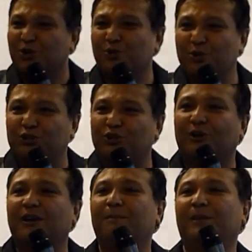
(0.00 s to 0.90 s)
a good
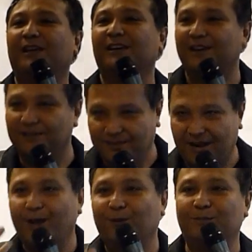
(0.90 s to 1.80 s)
soccer player, but
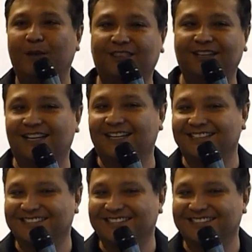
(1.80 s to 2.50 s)
I was better.